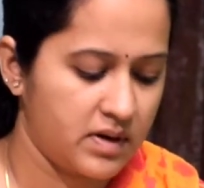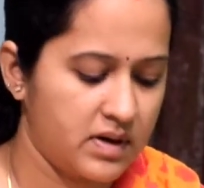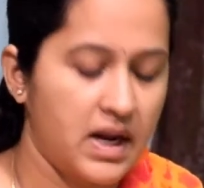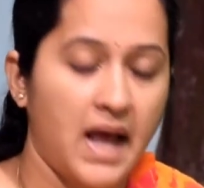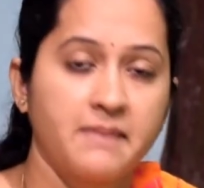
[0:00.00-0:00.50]

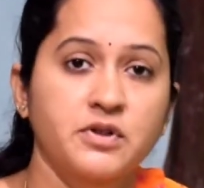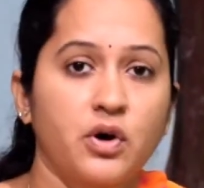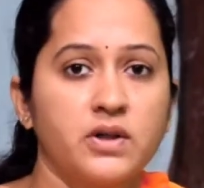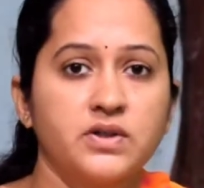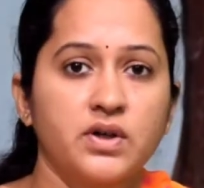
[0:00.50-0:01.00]
Dams are
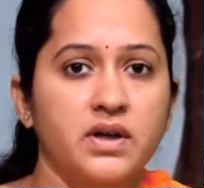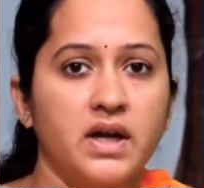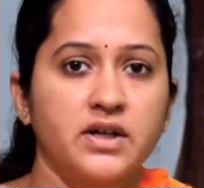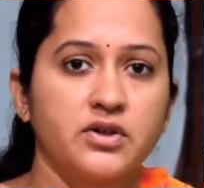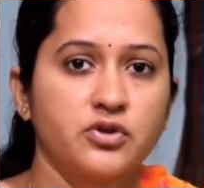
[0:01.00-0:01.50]
also
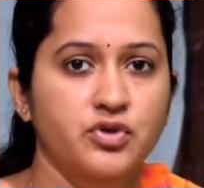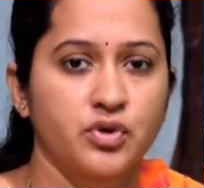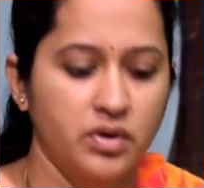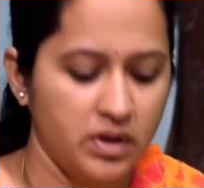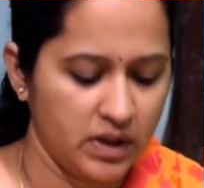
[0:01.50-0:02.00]
created to
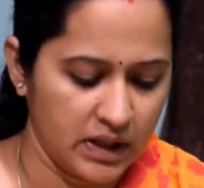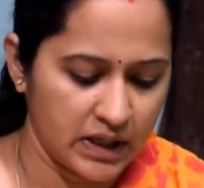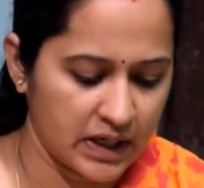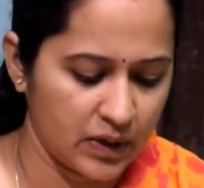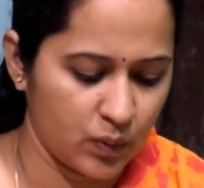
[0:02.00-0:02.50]
store
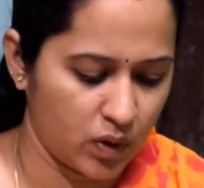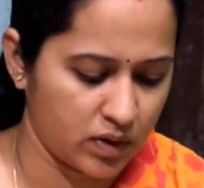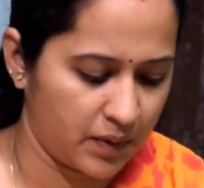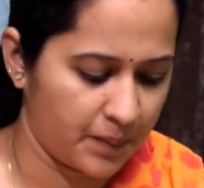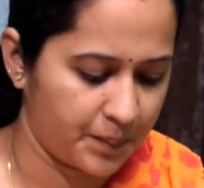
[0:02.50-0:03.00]

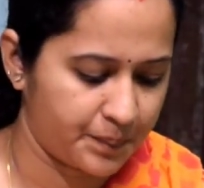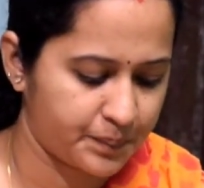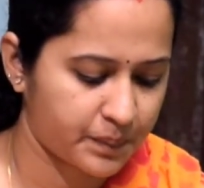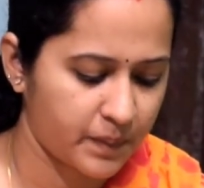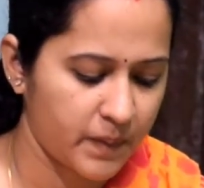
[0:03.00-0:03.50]
rainwater.
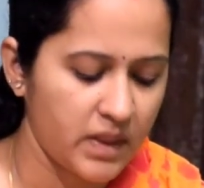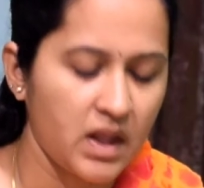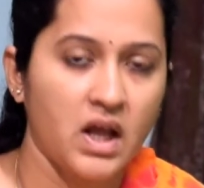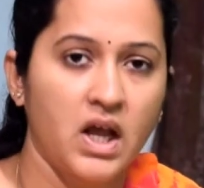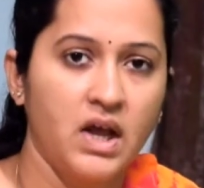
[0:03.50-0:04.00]

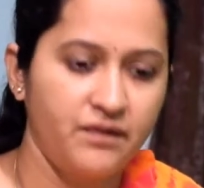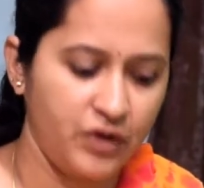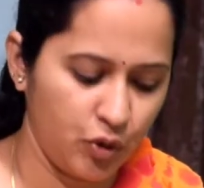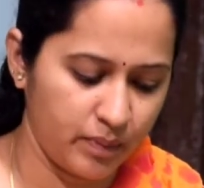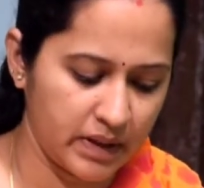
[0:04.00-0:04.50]
If
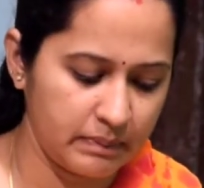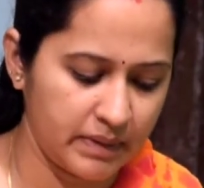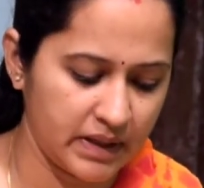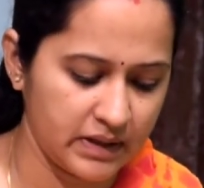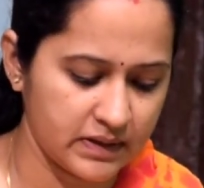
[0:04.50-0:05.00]
human
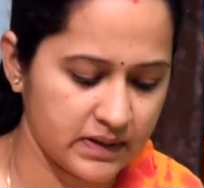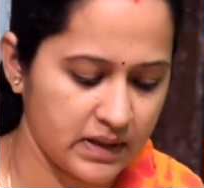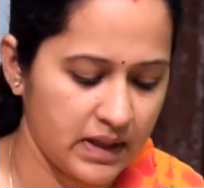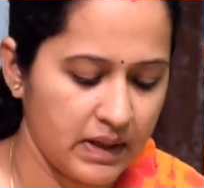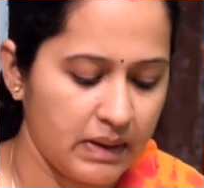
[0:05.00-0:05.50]
beings
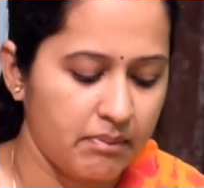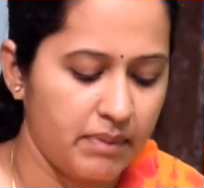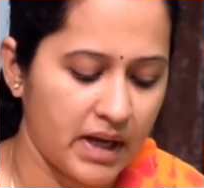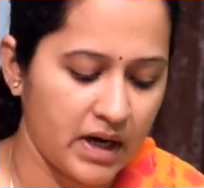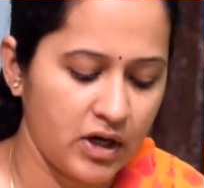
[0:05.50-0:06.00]

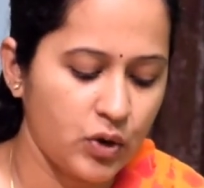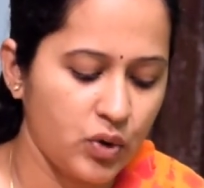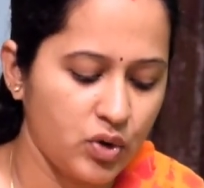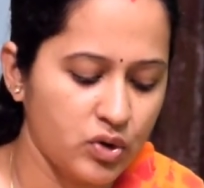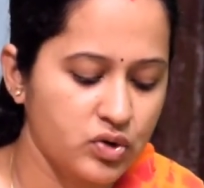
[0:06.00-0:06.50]
begin to
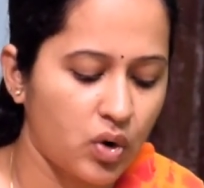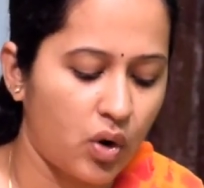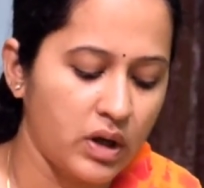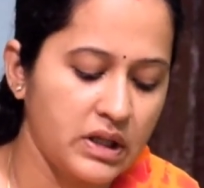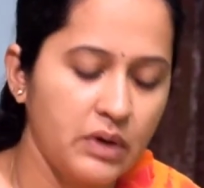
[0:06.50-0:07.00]
use
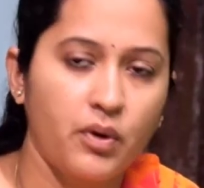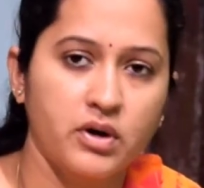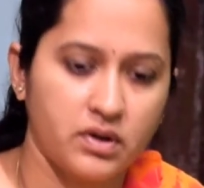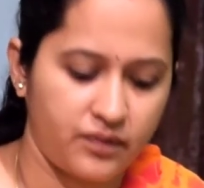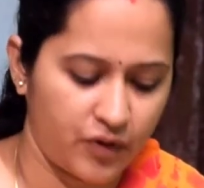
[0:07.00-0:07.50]
all the
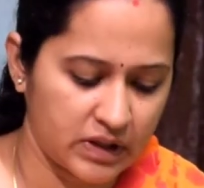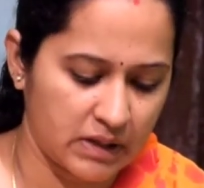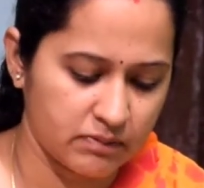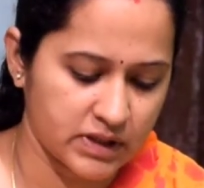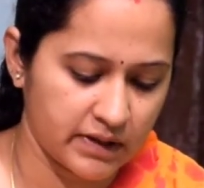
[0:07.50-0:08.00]
water for
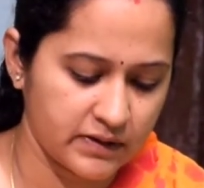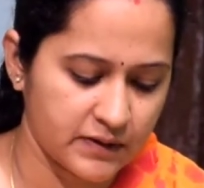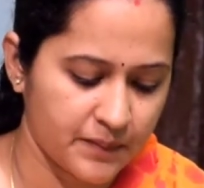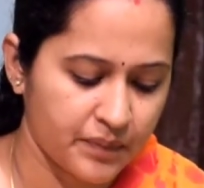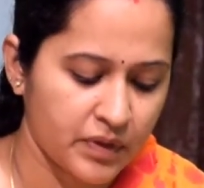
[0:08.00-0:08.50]
themselves,
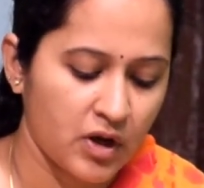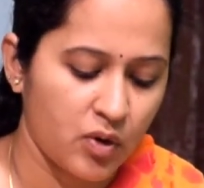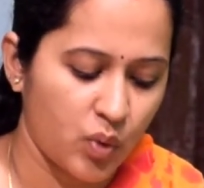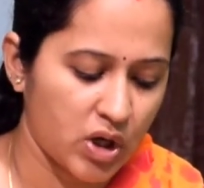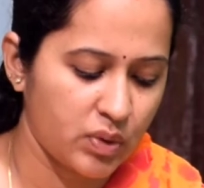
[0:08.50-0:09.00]

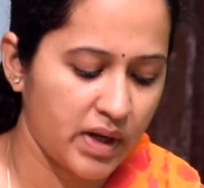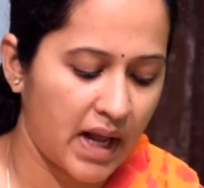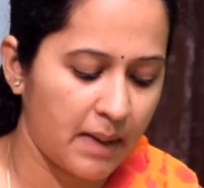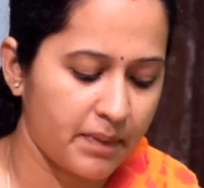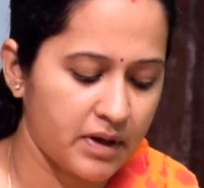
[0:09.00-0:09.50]
what will
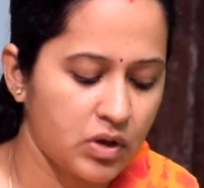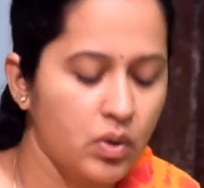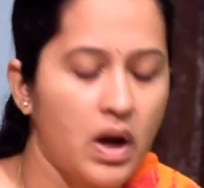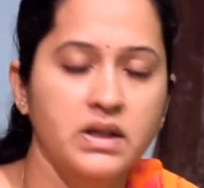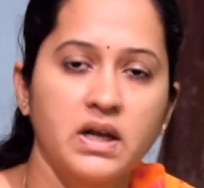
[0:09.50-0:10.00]
happen to
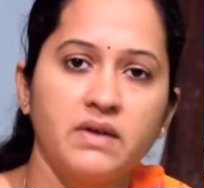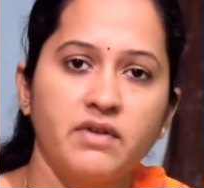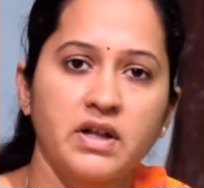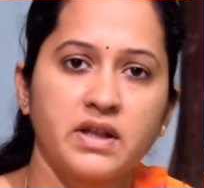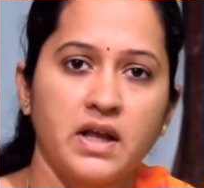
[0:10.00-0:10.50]
other
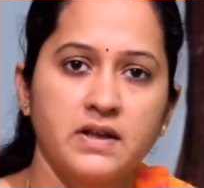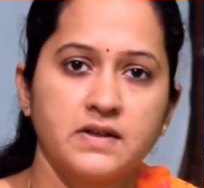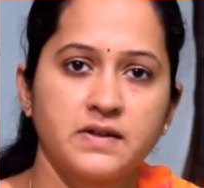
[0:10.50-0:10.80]
living things?